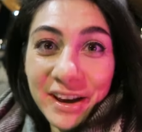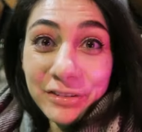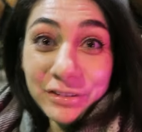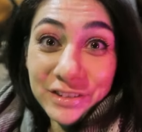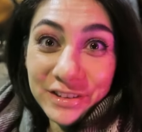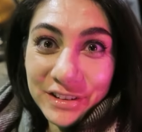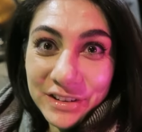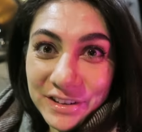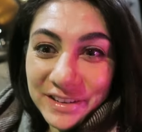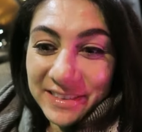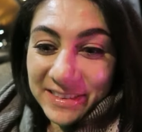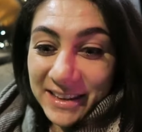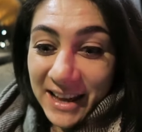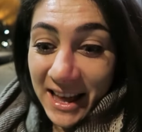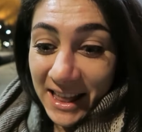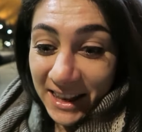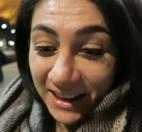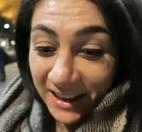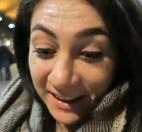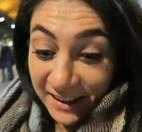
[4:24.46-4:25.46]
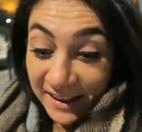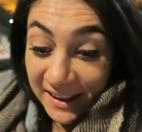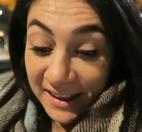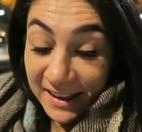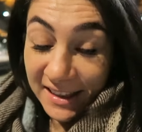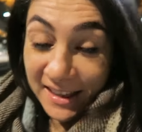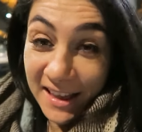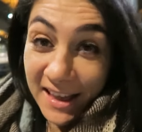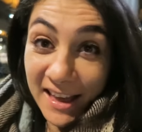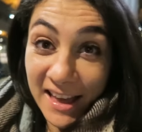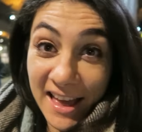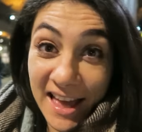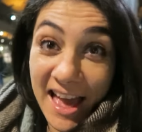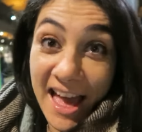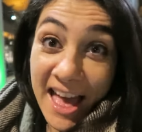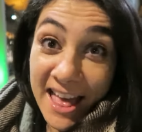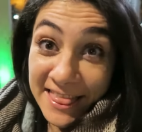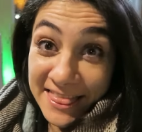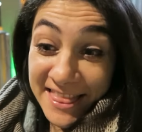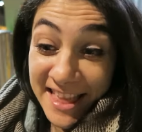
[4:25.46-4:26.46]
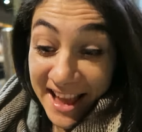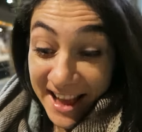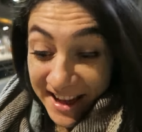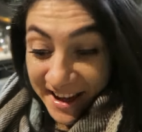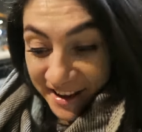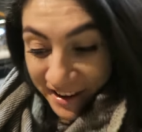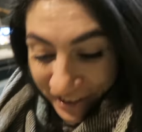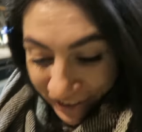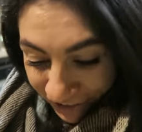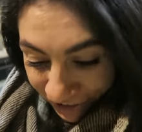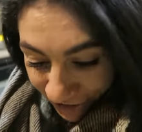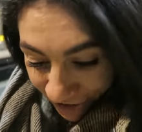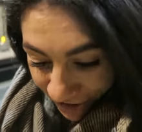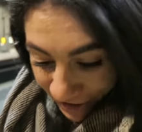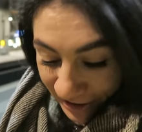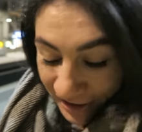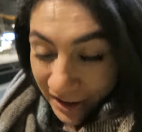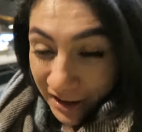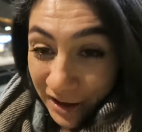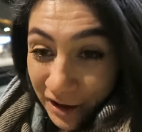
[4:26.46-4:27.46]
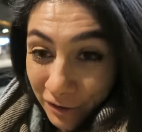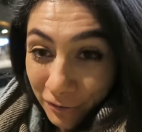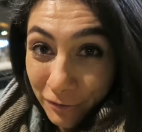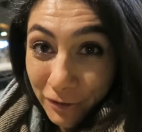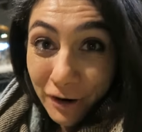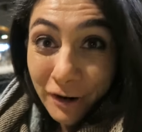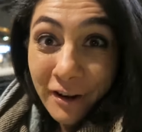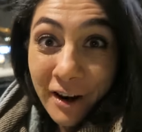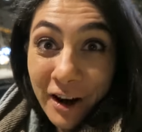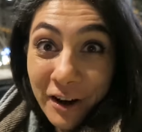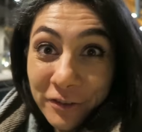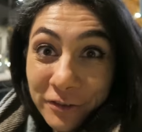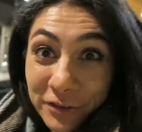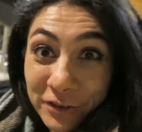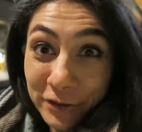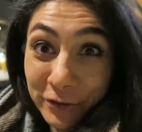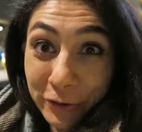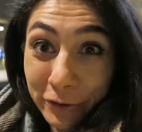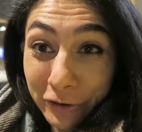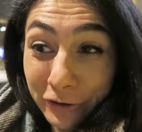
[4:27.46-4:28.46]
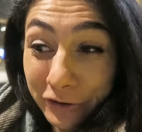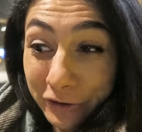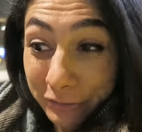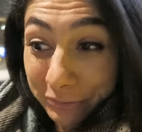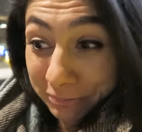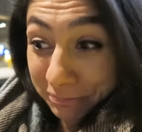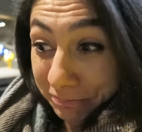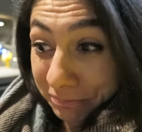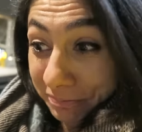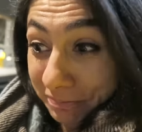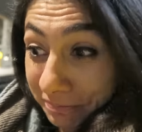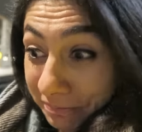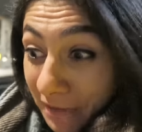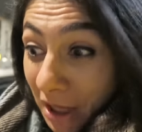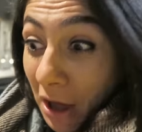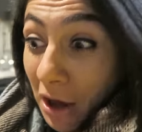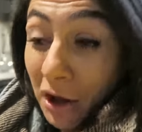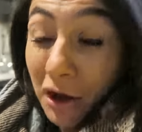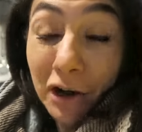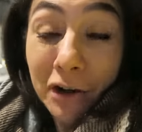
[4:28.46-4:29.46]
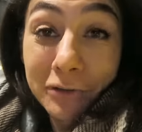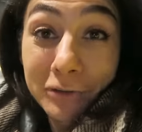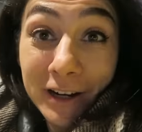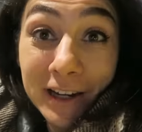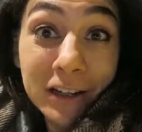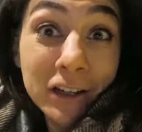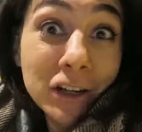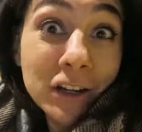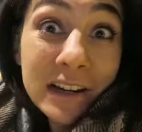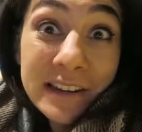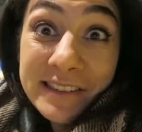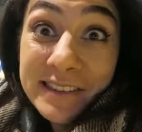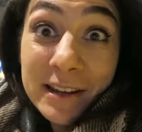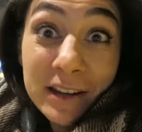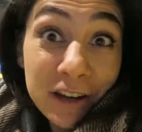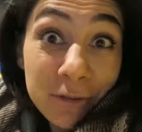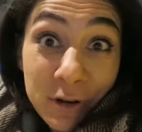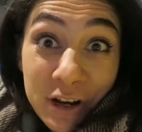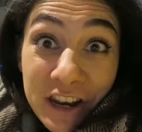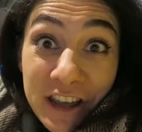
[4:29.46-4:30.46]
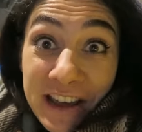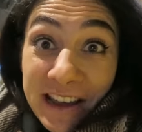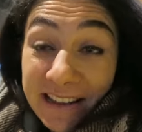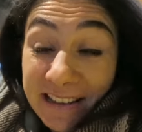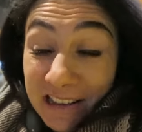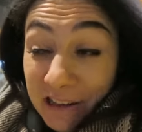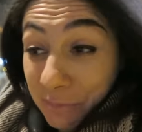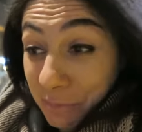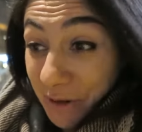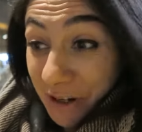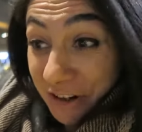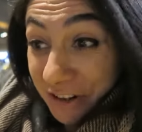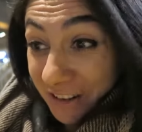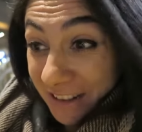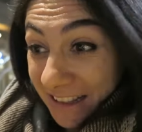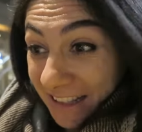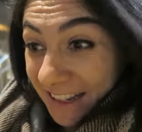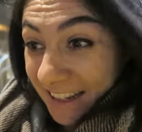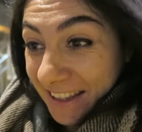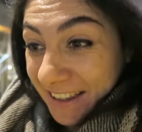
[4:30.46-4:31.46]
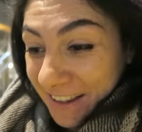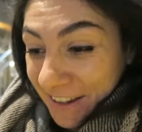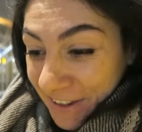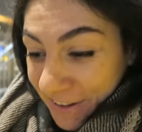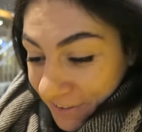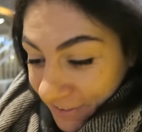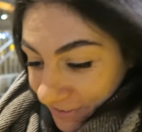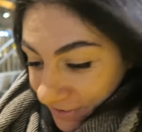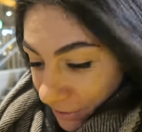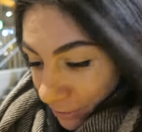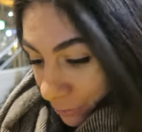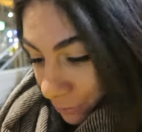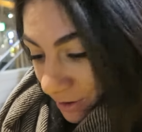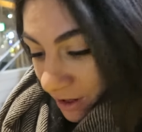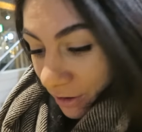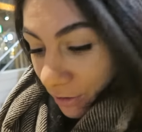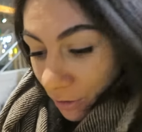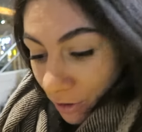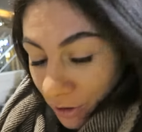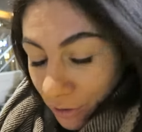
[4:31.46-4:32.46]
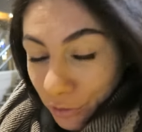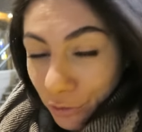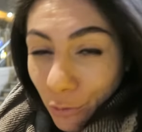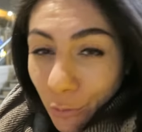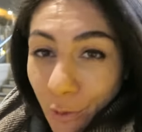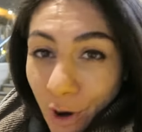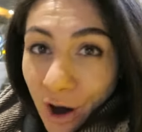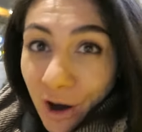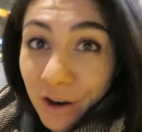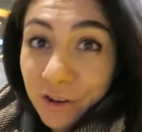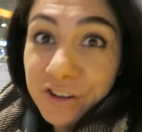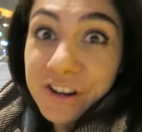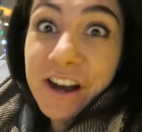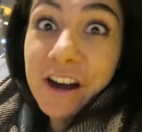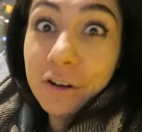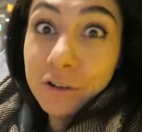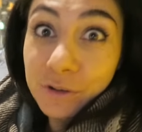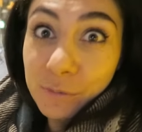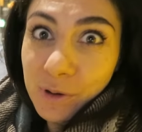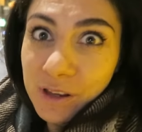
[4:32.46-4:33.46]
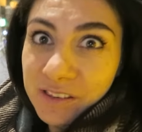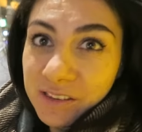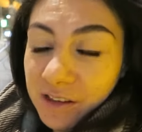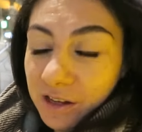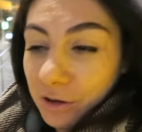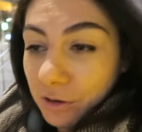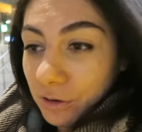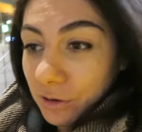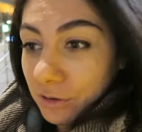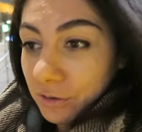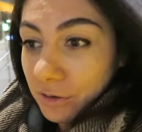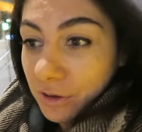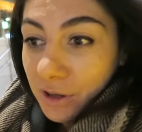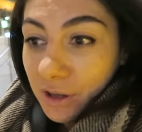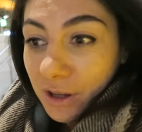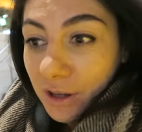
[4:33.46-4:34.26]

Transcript: That was a good salad. And now we're off to our regular cinema night, apparently. So we're going to watch How to Be Single.